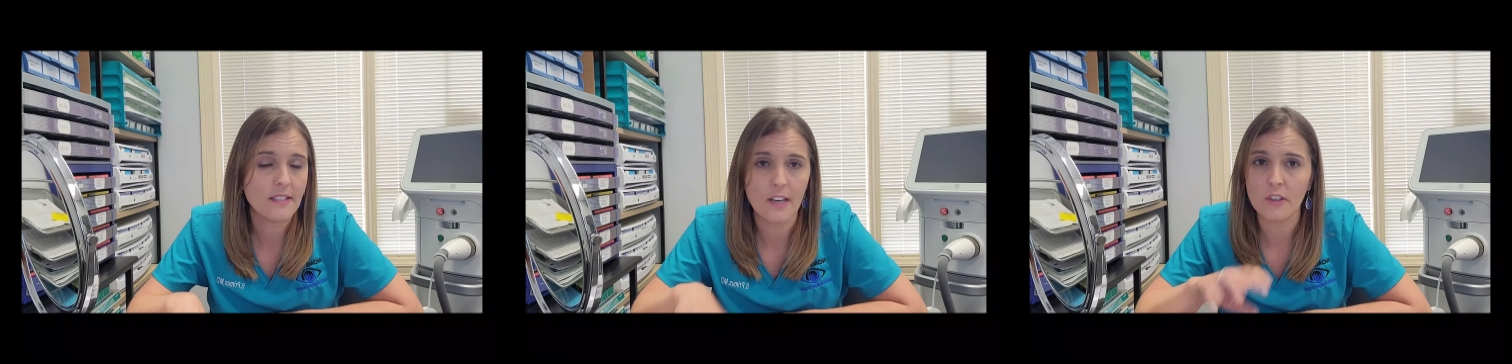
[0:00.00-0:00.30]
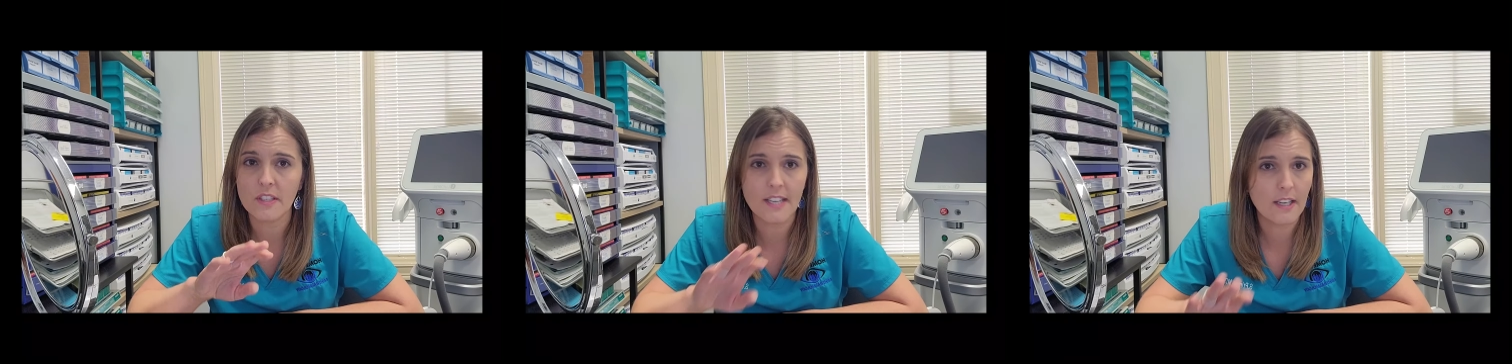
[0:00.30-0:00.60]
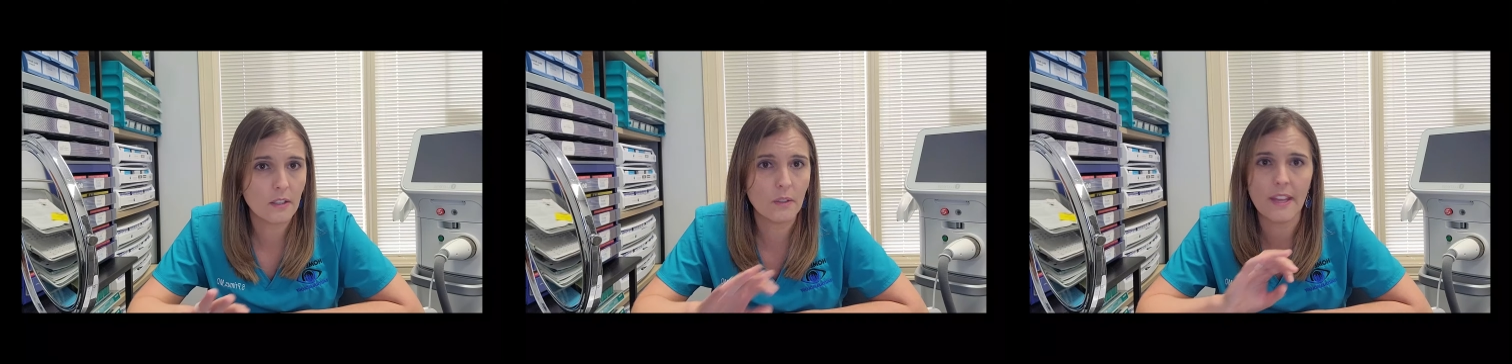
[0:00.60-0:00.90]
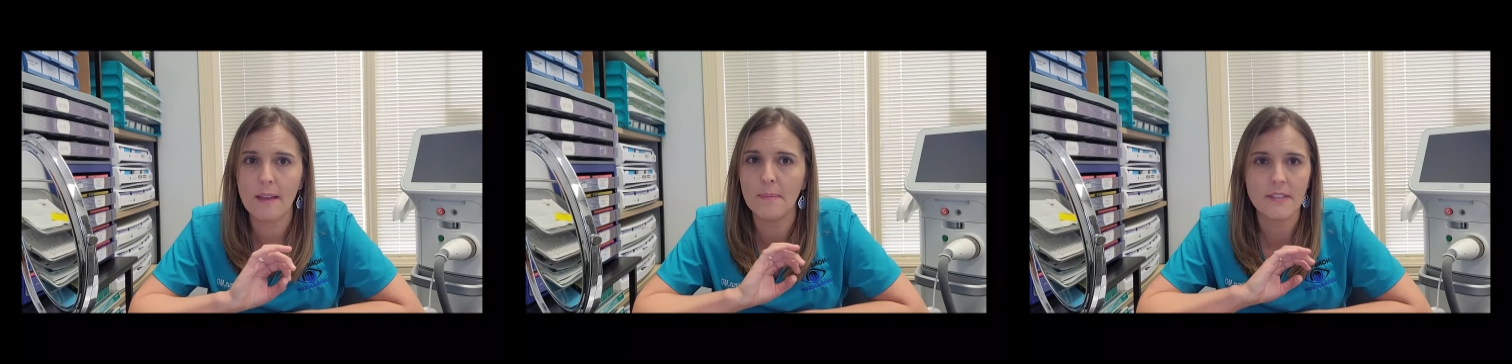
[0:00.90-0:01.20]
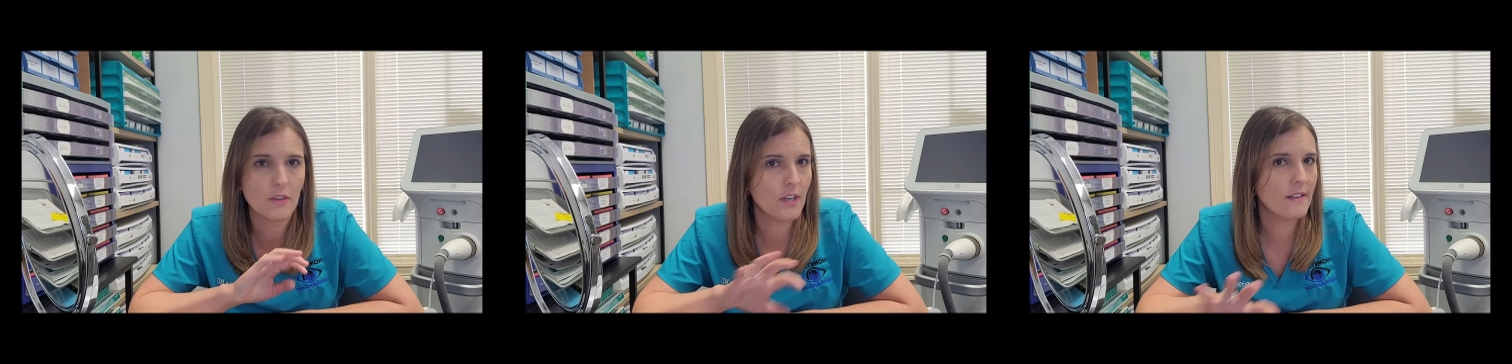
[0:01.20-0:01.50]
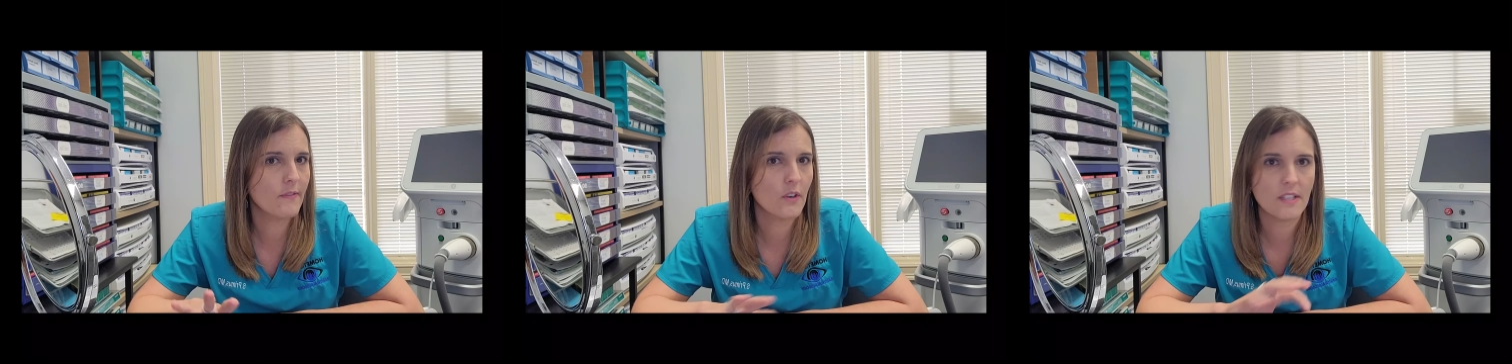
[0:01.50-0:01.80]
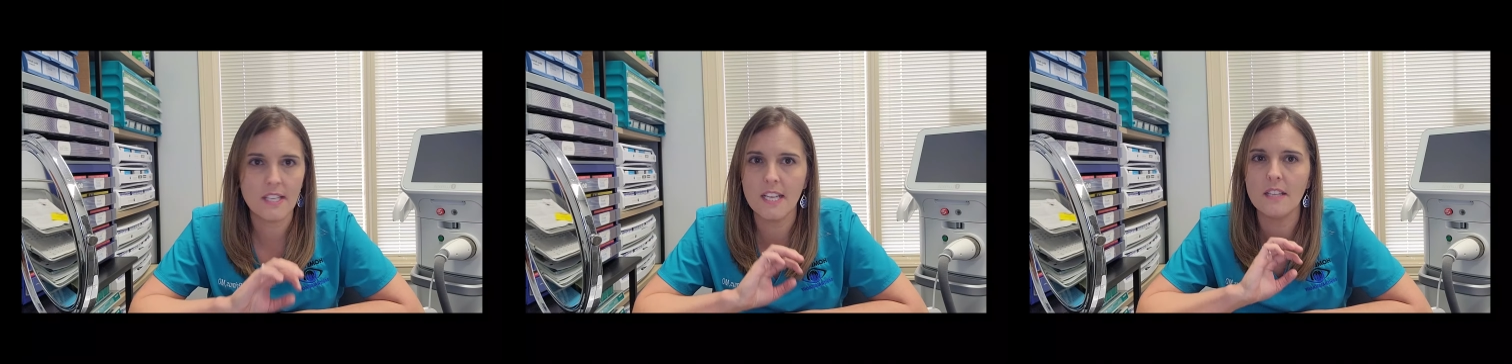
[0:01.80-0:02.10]
They are sterile. They have been screened for
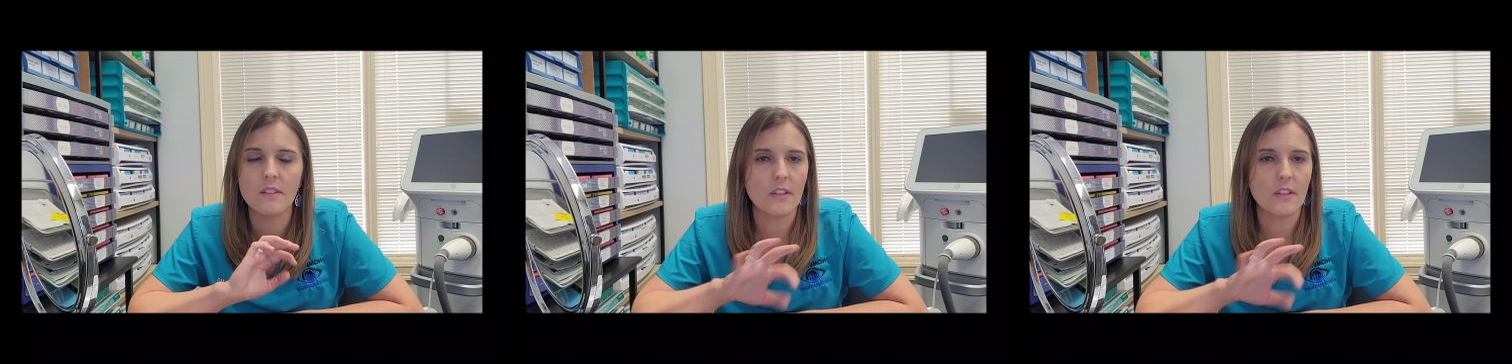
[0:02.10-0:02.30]
disease.